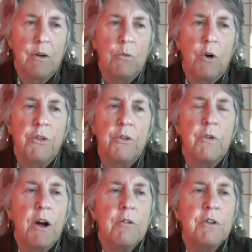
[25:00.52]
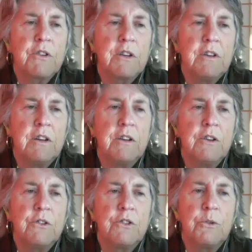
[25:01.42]
while the virus
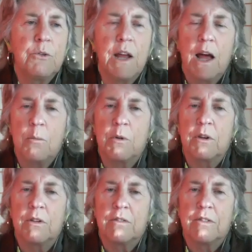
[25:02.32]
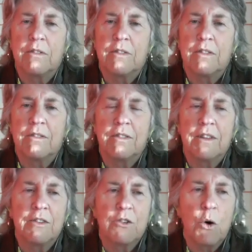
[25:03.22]
continues to inhabit
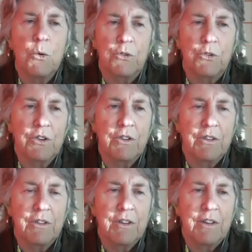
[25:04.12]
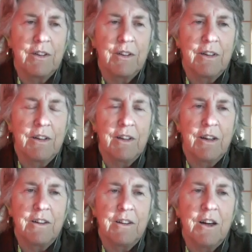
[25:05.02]
its host.
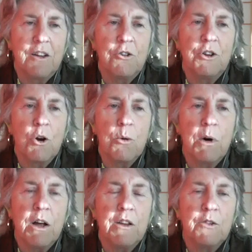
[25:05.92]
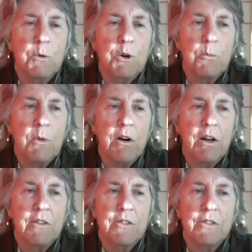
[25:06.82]
Not only our bodies, but our
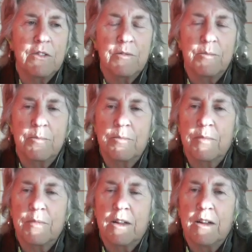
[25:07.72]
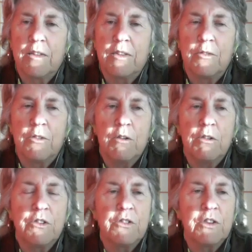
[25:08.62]
minds. The
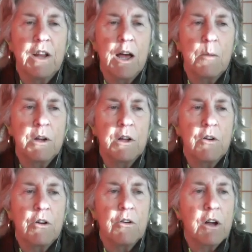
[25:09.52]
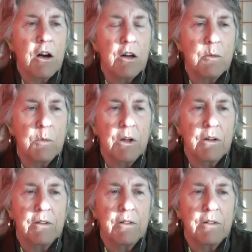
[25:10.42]
virus is inhabiting our economy.